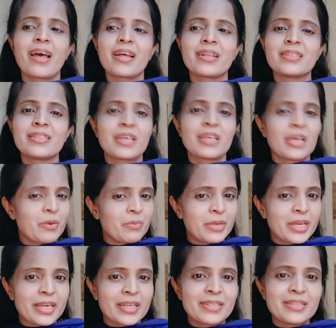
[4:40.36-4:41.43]
and have
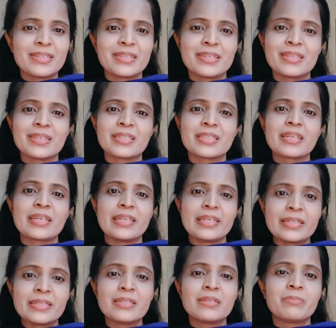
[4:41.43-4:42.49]
get
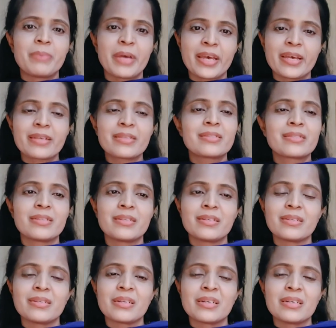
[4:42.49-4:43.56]
cleared past
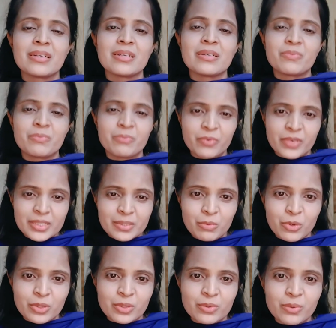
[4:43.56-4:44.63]
the first
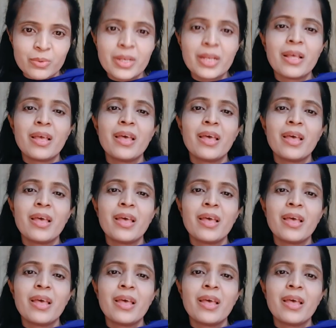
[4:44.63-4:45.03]
module.